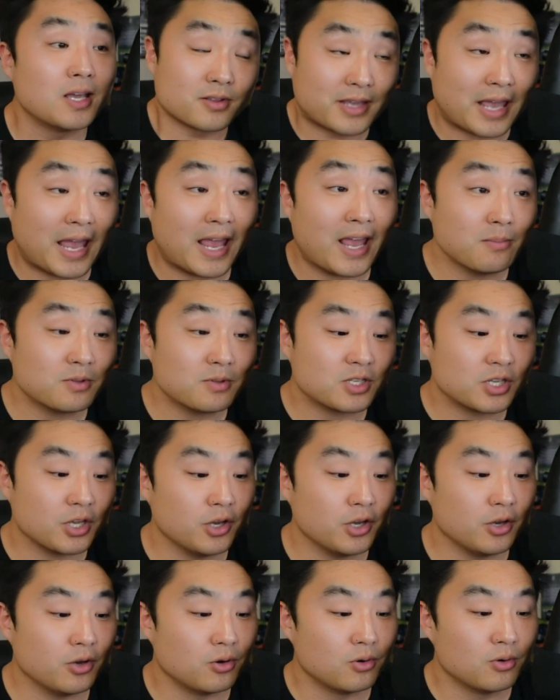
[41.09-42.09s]
game
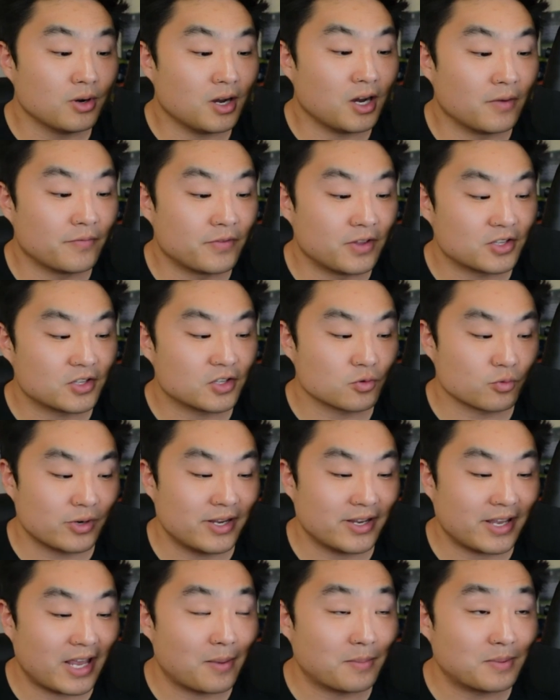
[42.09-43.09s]
two of this
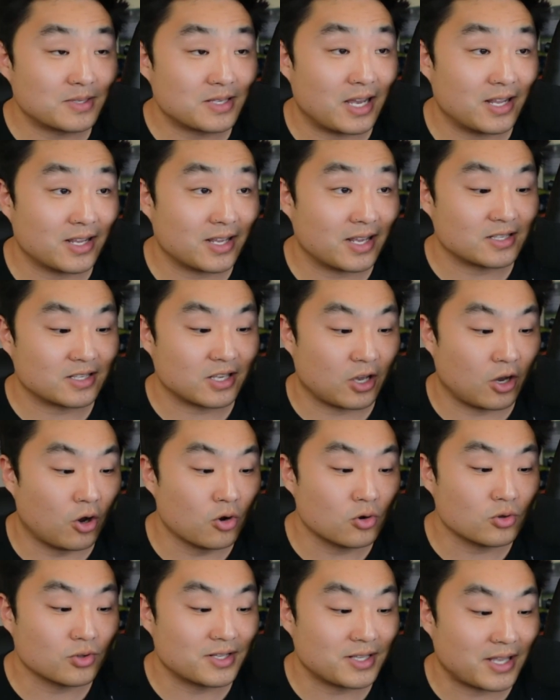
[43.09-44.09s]
three game set against the
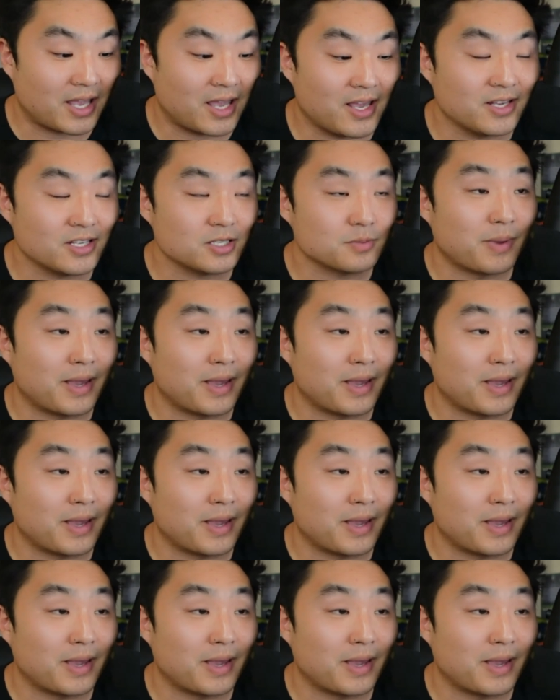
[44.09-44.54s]
Oakland A's.